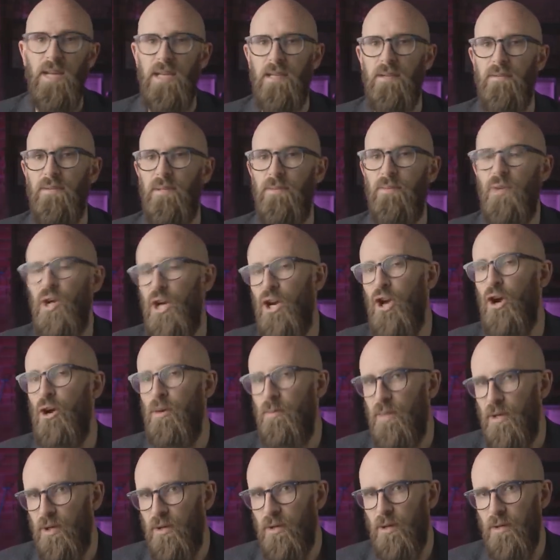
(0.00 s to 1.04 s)
Many of them are in
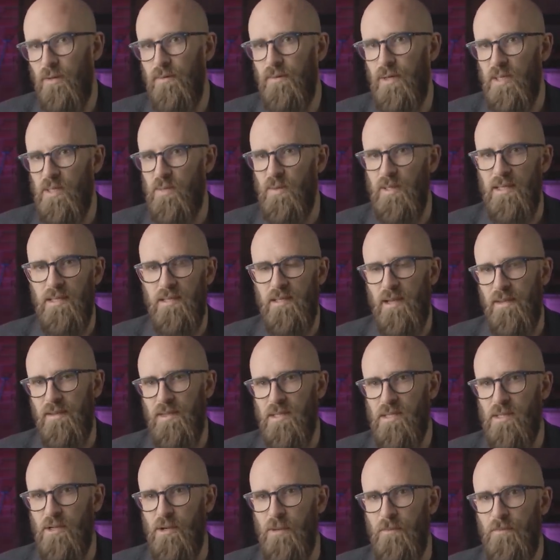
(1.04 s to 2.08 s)
open conflict with each other
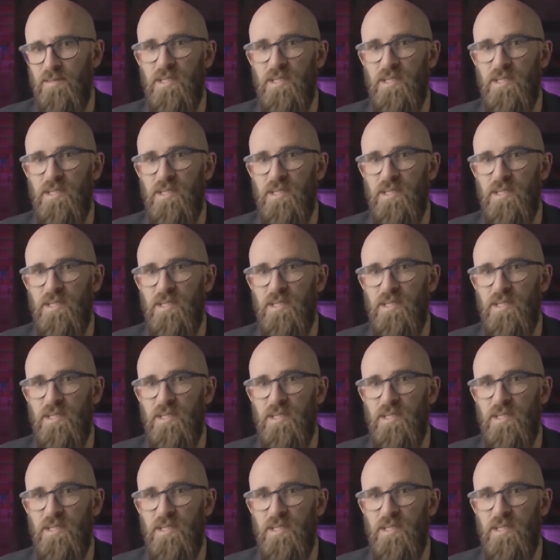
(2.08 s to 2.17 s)
too.